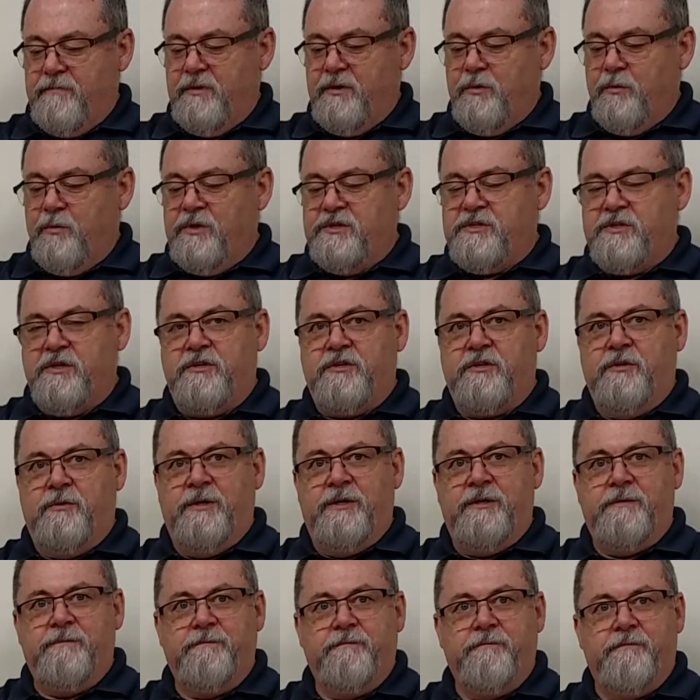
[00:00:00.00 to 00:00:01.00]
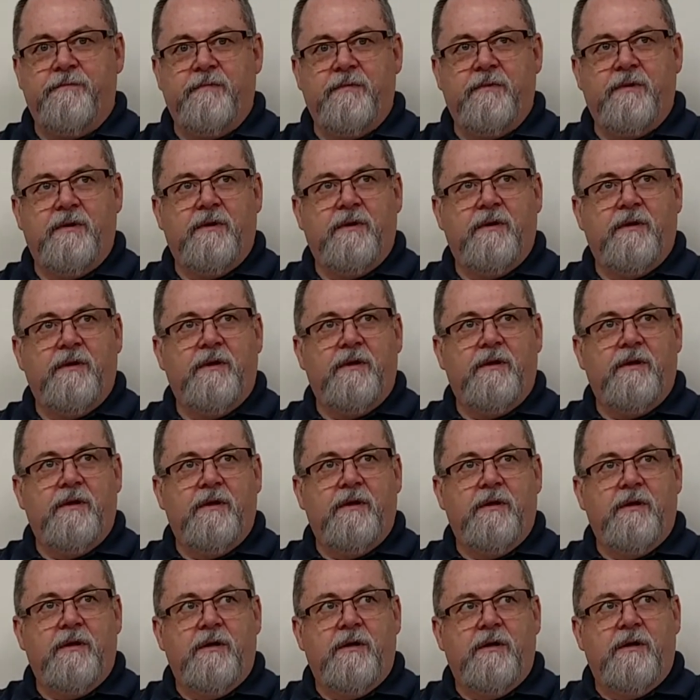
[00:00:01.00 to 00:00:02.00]
What's it doing?
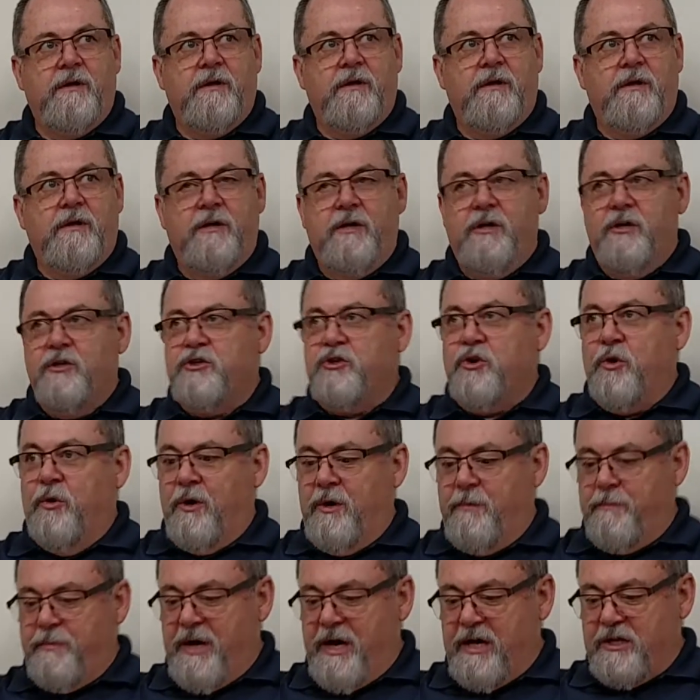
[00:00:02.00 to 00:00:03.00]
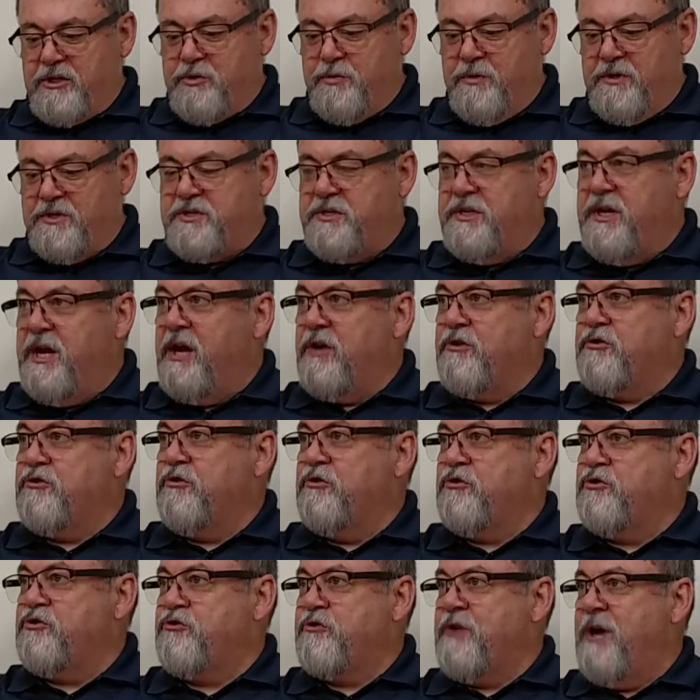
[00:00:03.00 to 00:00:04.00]
Going back to its natural
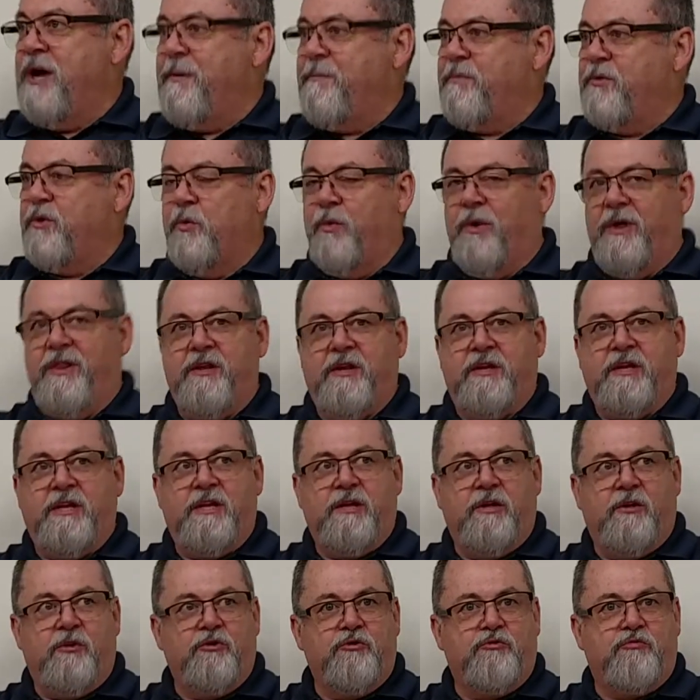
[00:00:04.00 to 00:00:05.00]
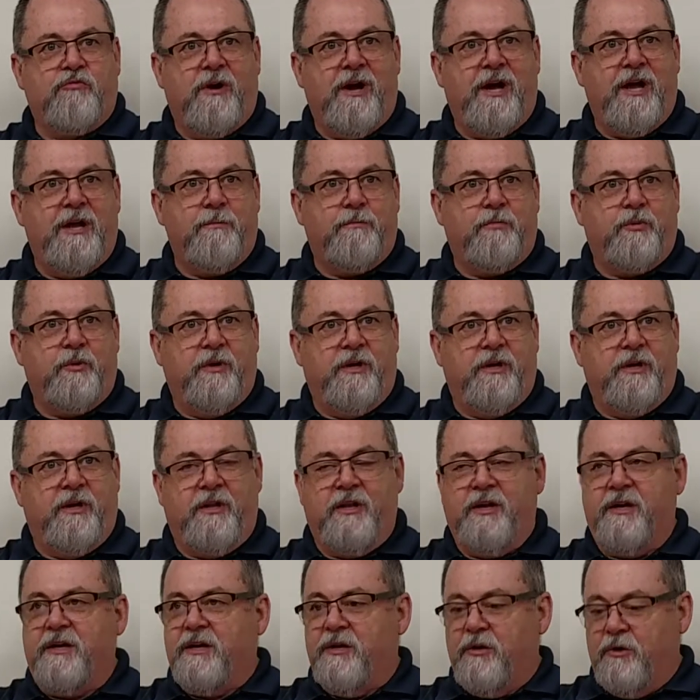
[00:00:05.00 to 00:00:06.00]
shape, the way the kiln drying put it. The
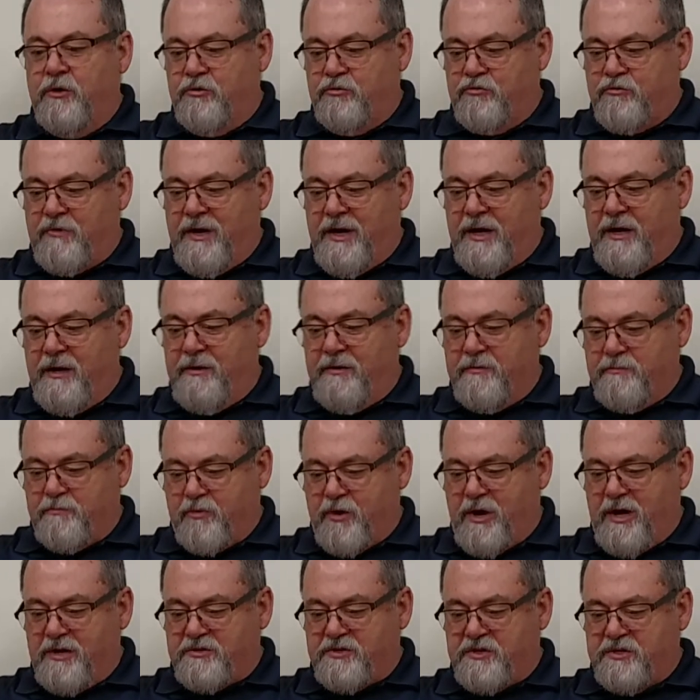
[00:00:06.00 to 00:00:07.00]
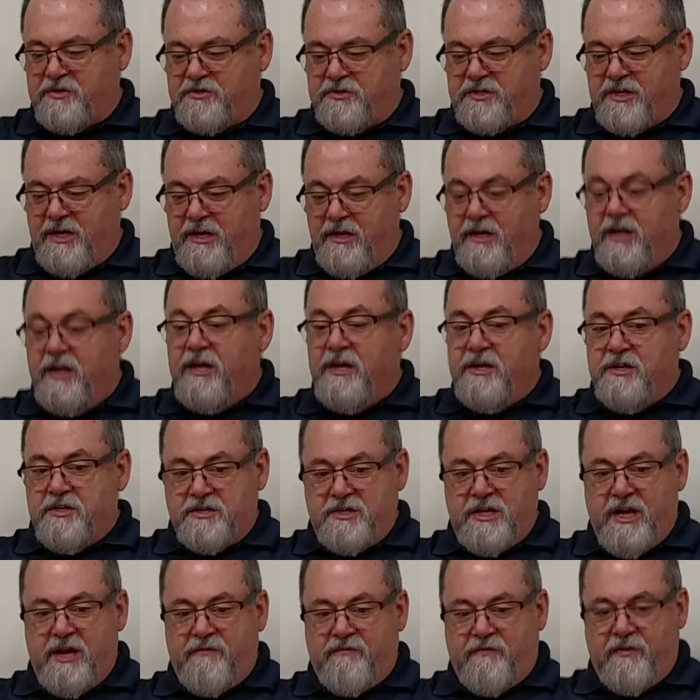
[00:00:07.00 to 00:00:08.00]
kiln drying process said,
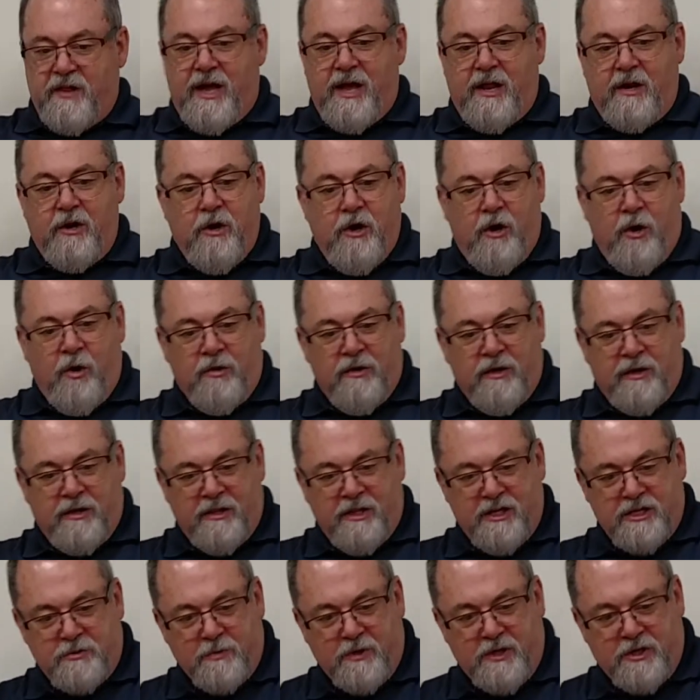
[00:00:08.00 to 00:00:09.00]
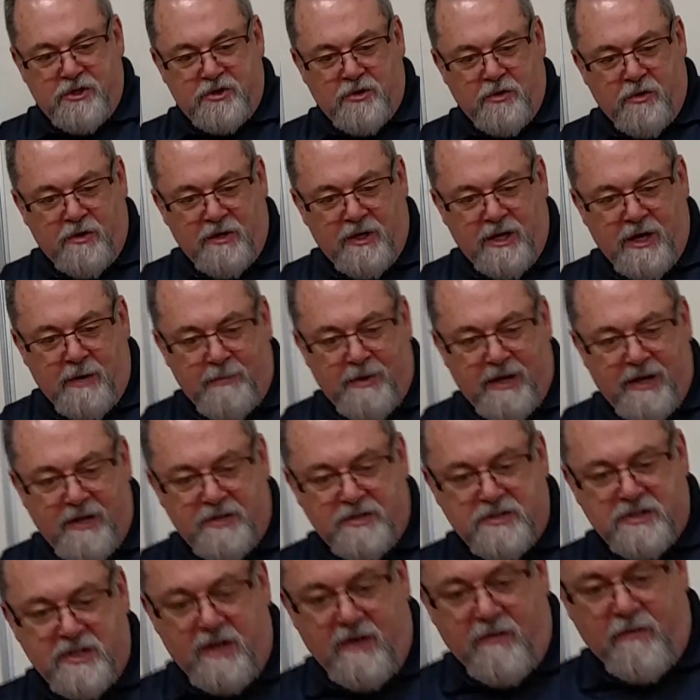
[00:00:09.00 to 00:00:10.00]
stay flat. Well, look at this one. It's going down by
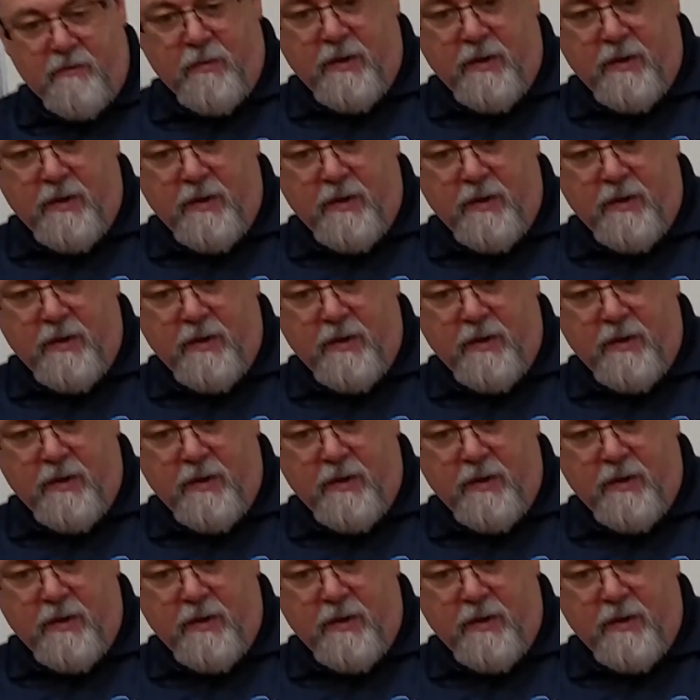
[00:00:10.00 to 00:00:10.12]
itself.